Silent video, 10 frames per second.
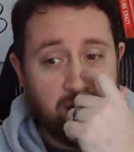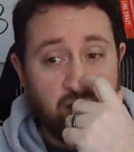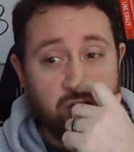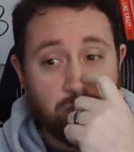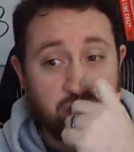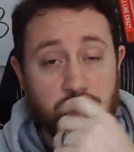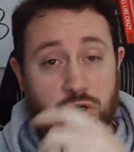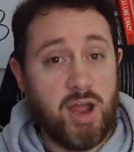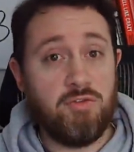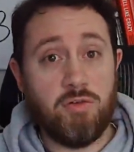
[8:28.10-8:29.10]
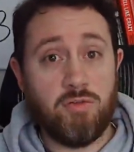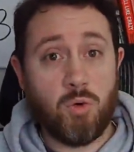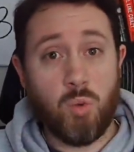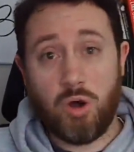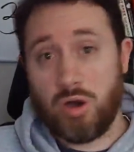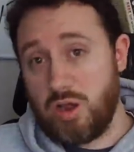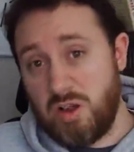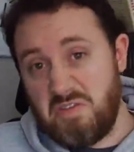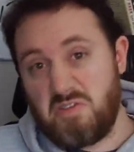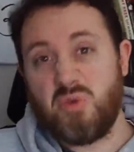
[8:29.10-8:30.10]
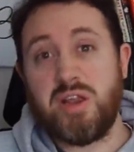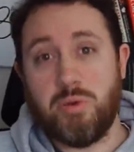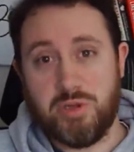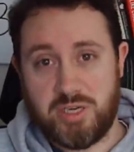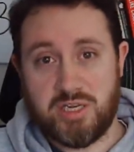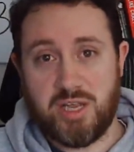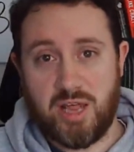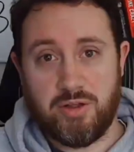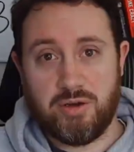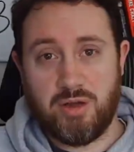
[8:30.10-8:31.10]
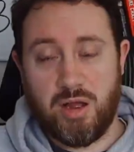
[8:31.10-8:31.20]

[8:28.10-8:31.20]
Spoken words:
used to travel for work frequently together.